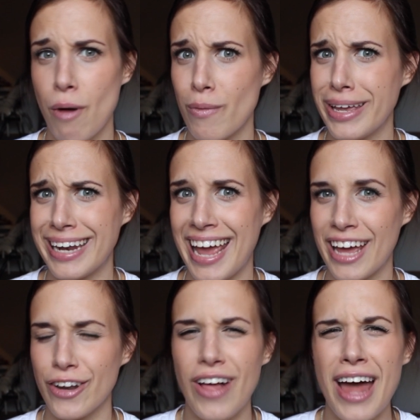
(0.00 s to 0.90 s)
what we can
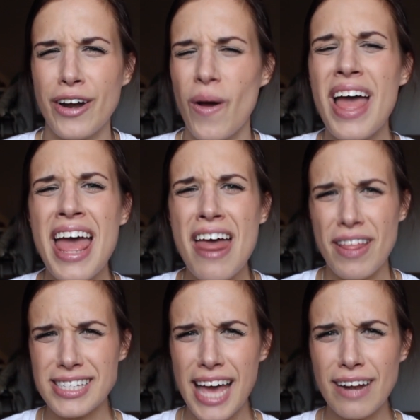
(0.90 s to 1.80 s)
handle. I don't know.
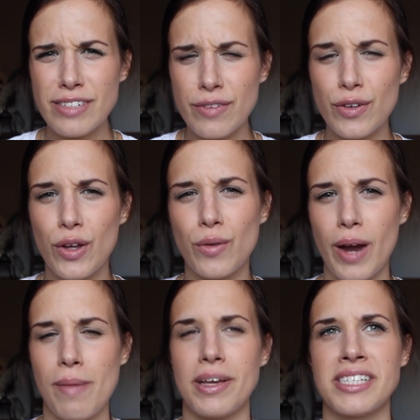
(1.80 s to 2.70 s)
That's kind of difficult,
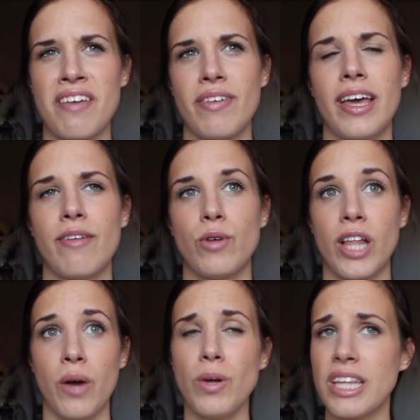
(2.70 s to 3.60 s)
right? Because I feel like if we're
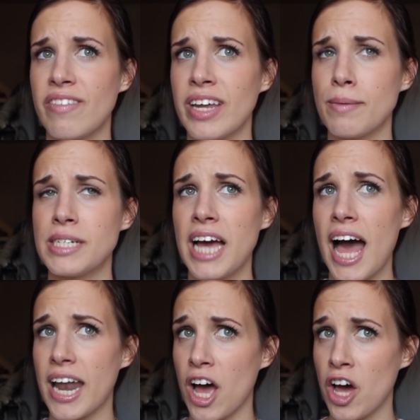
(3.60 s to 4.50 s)
like, we're leaving it up to God